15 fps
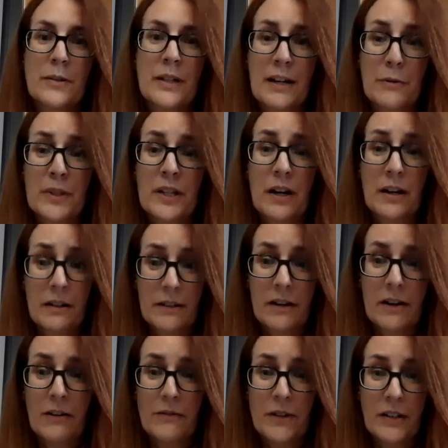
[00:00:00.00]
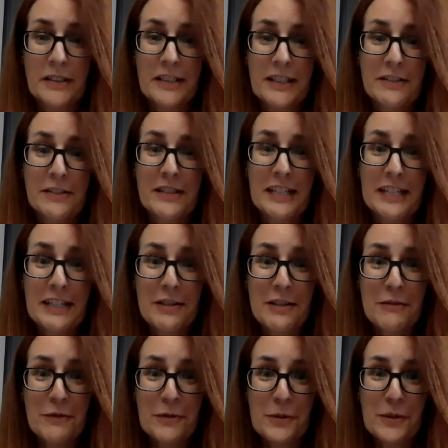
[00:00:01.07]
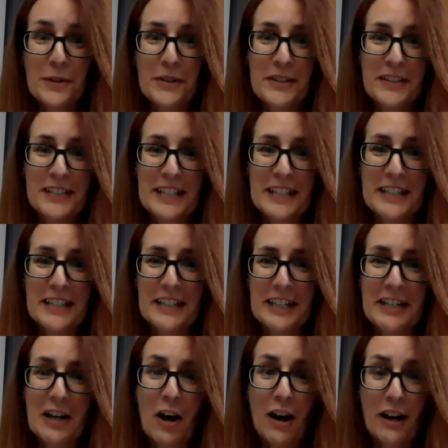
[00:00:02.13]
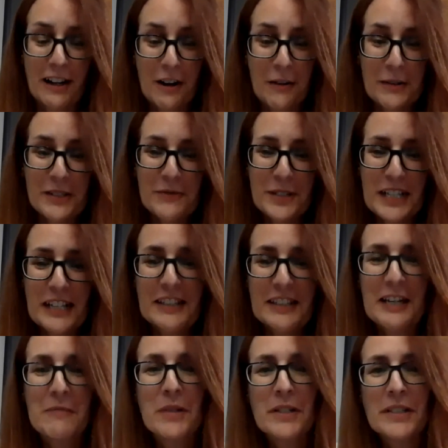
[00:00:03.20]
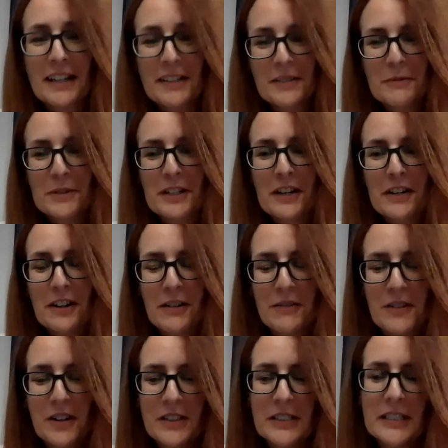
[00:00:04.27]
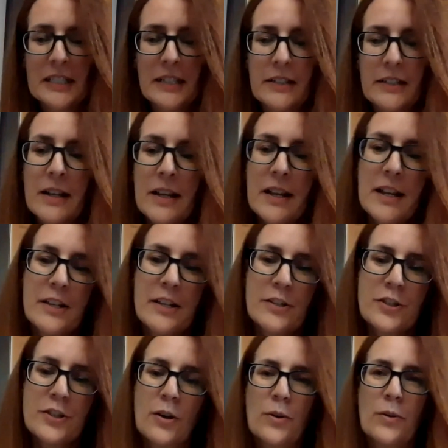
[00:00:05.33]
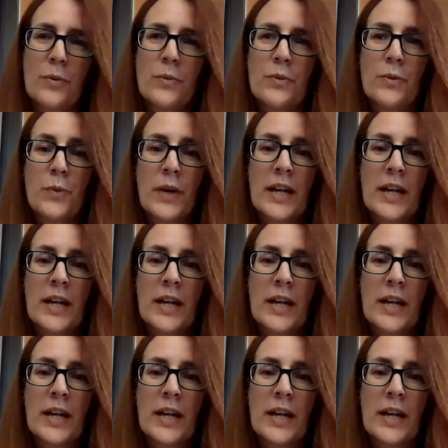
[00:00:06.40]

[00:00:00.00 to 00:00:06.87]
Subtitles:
yeah, we are all volunteers. Thank you for saying that. I always forget that, but yes, we are all volunteer. So the